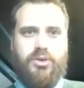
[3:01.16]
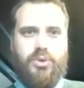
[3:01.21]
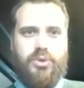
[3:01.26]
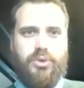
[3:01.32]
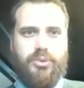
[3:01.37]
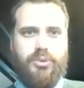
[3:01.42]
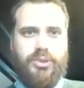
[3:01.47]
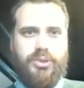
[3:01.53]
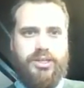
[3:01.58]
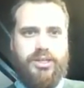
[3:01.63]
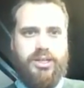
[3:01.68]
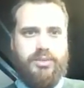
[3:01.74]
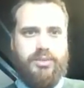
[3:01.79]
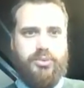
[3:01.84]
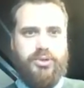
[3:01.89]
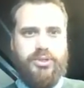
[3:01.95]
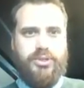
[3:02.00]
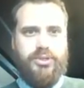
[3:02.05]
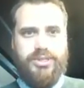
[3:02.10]
What we'll end
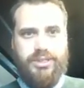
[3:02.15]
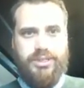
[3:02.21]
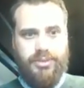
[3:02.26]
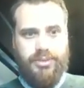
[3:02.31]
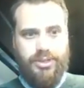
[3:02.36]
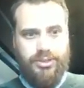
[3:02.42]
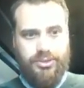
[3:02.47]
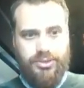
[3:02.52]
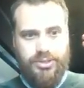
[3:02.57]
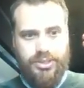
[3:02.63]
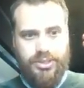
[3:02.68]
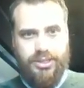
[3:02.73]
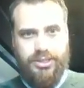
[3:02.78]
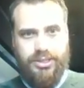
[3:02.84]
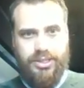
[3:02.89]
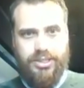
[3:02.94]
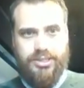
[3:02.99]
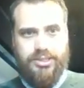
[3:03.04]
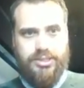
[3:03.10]
up with is something that looks
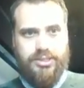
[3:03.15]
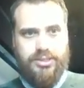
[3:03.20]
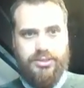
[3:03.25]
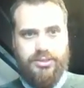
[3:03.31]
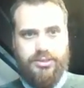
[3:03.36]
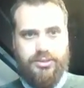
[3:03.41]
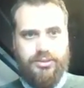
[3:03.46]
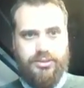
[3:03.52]
like this.